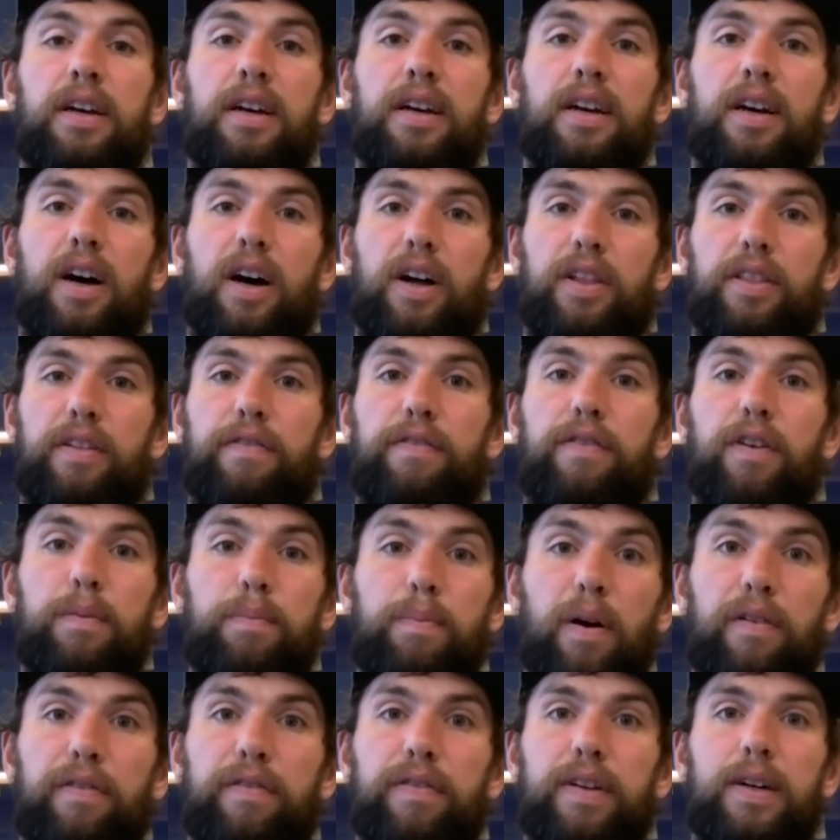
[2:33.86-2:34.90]
the
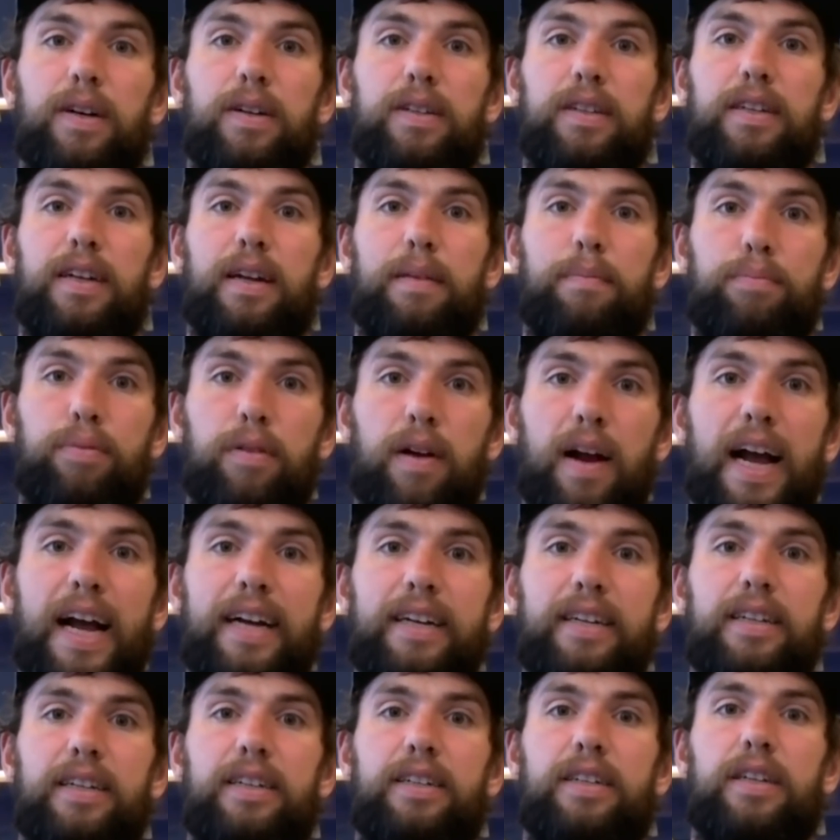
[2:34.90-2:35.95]
football field and at
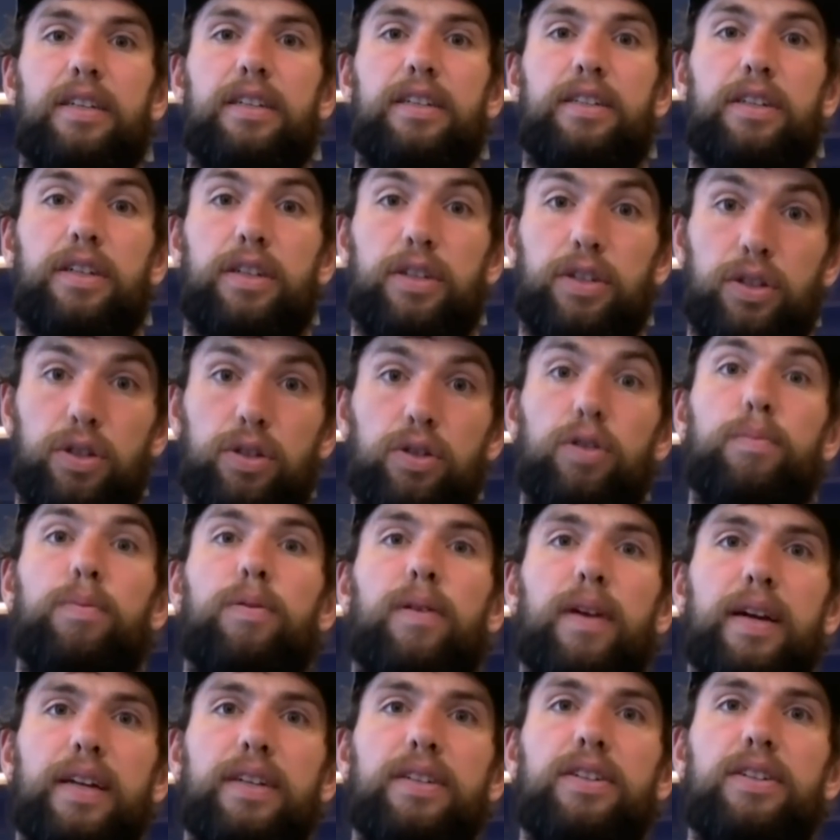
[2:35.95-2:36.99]
practice, and this
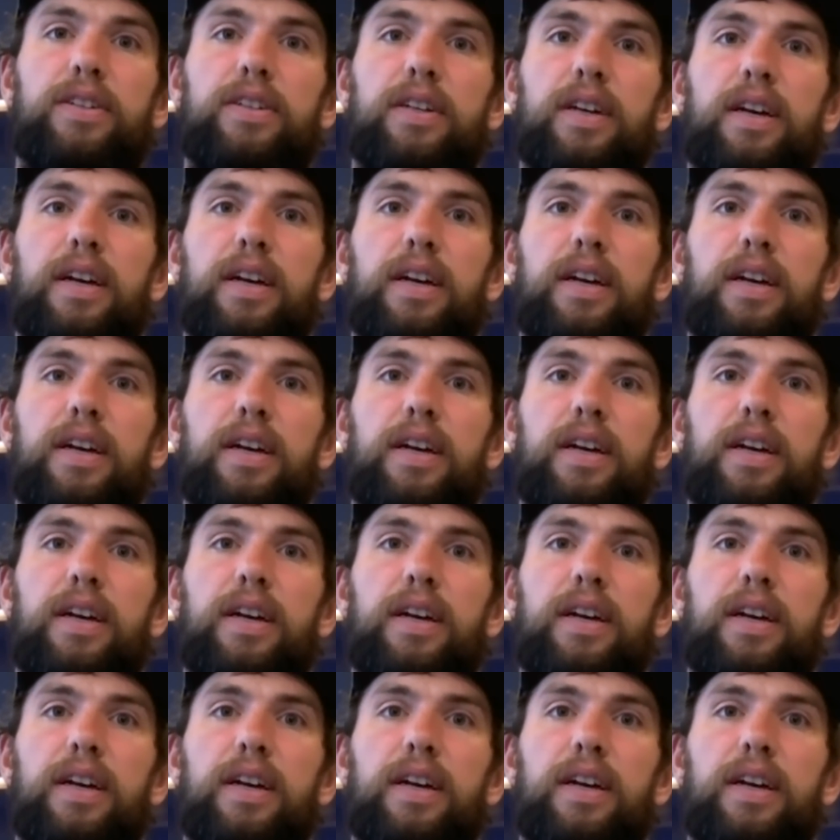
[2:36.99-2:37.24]
exuberance,